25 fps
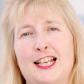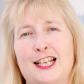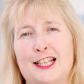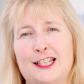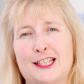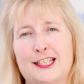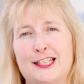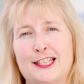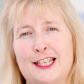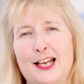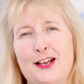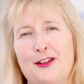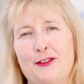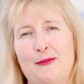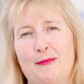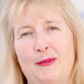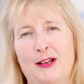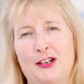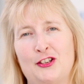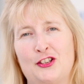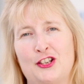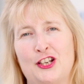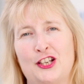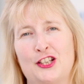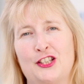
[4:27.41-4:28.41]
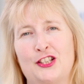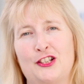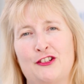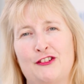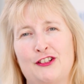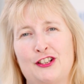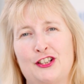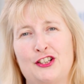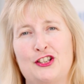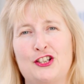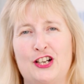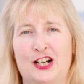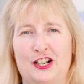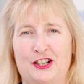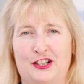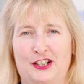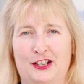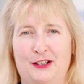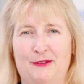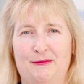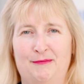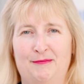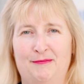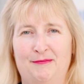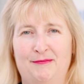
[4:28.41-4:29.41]
in South Manchester and
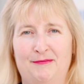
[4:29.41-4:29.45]
Cheshire.